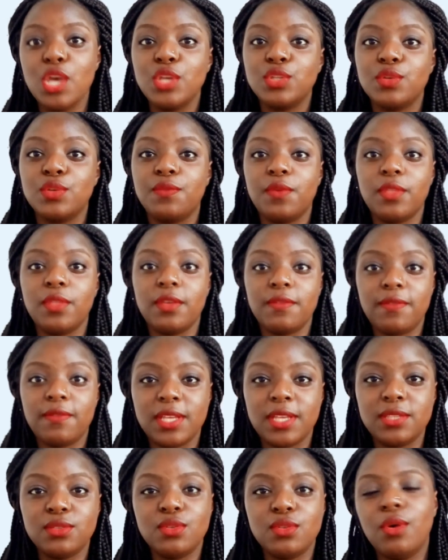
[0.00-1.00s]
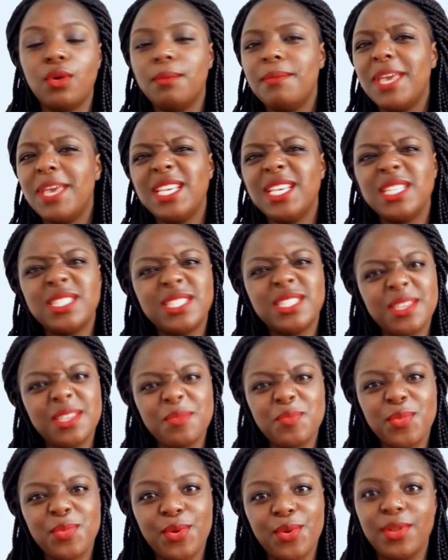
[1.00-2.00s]
So for the first song, make it
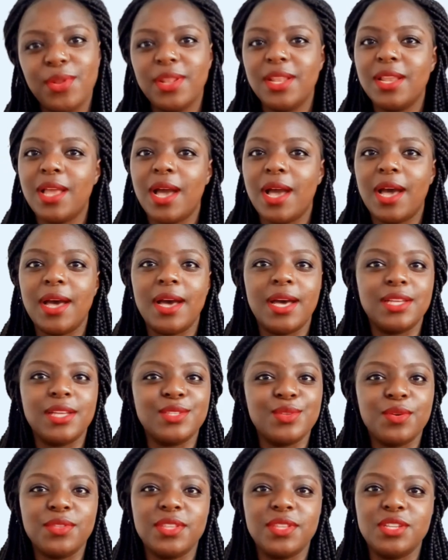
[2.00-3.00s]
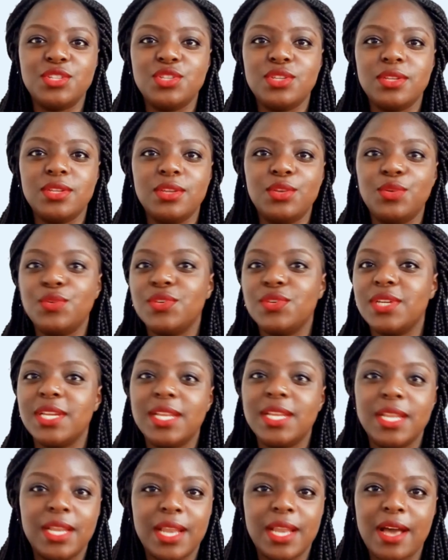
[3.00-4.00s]
simple, a song that you
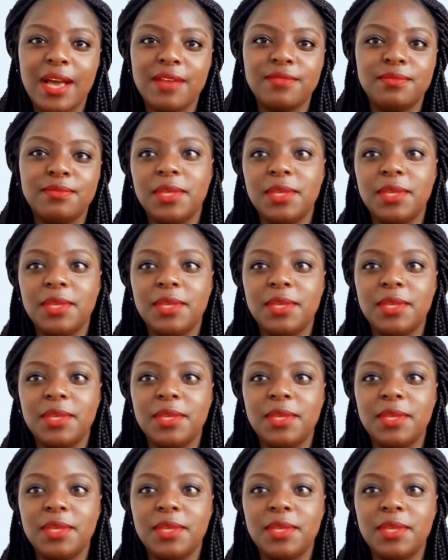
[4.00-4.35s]
really love.